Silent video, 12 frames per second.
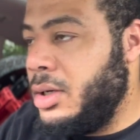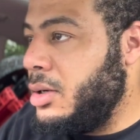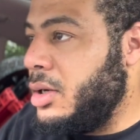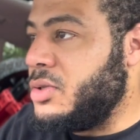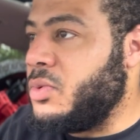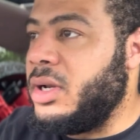
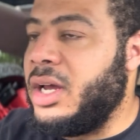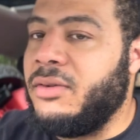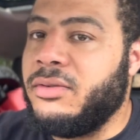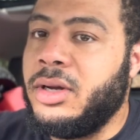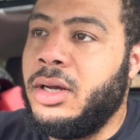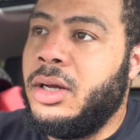That's
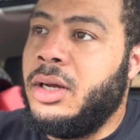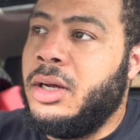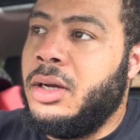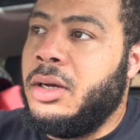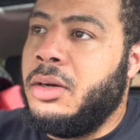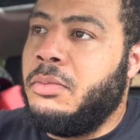whatever.
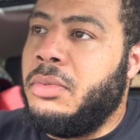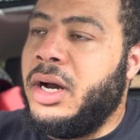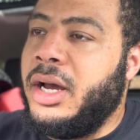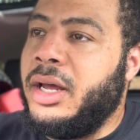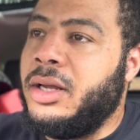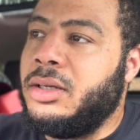
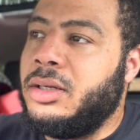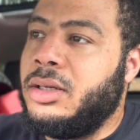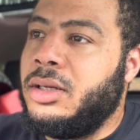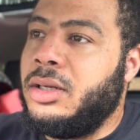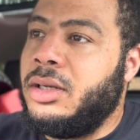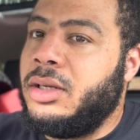But
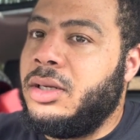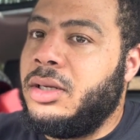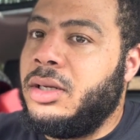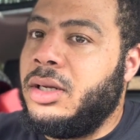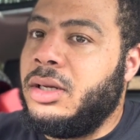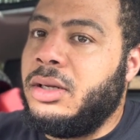
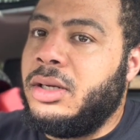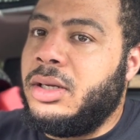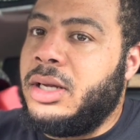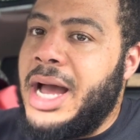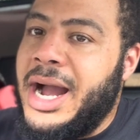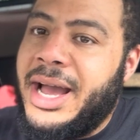
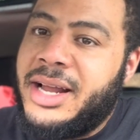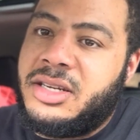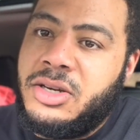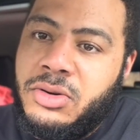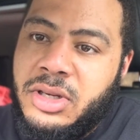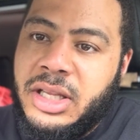I got
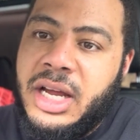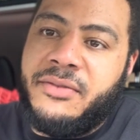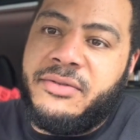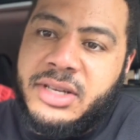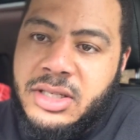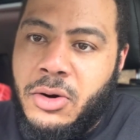two
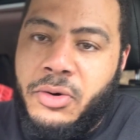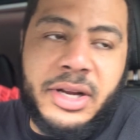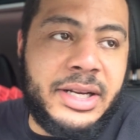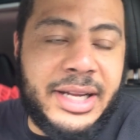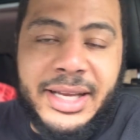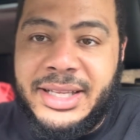deliveries
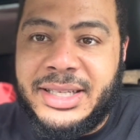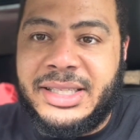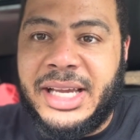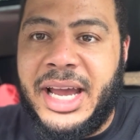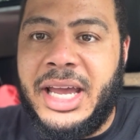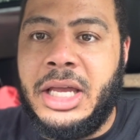going in the
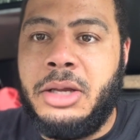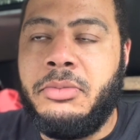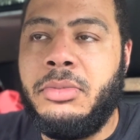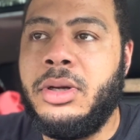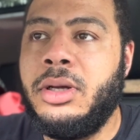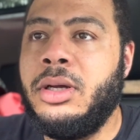
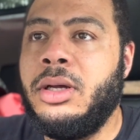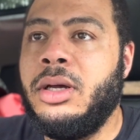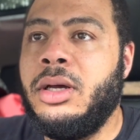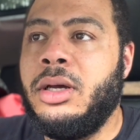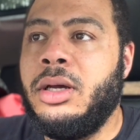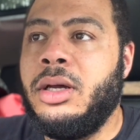same
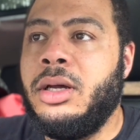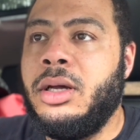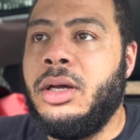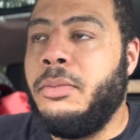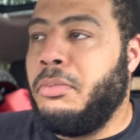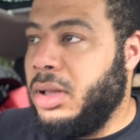
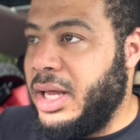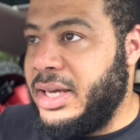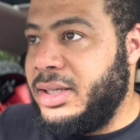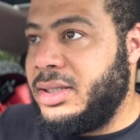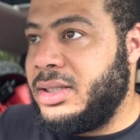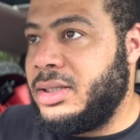
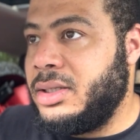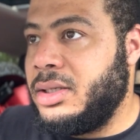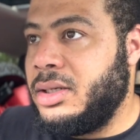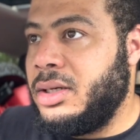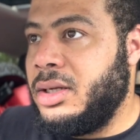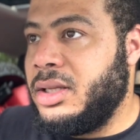place,
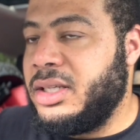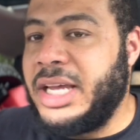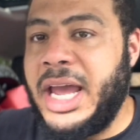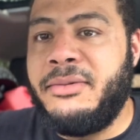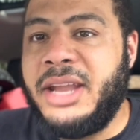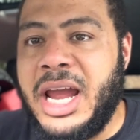the
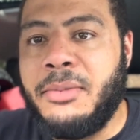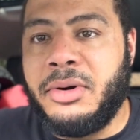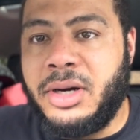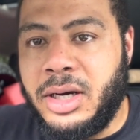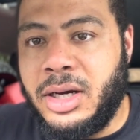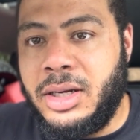same
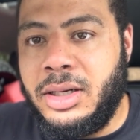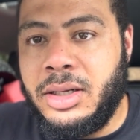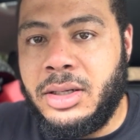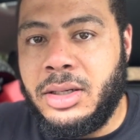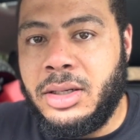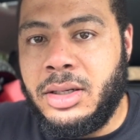neighborhood,
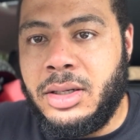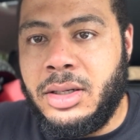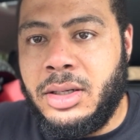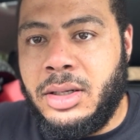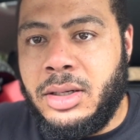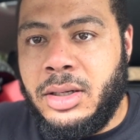
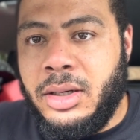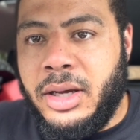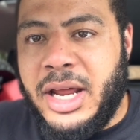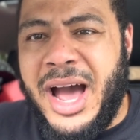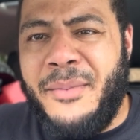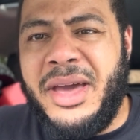
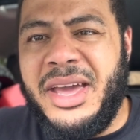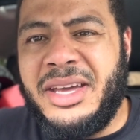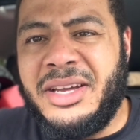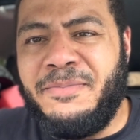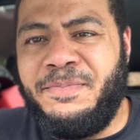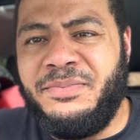and I'm
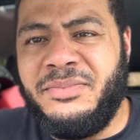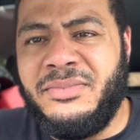making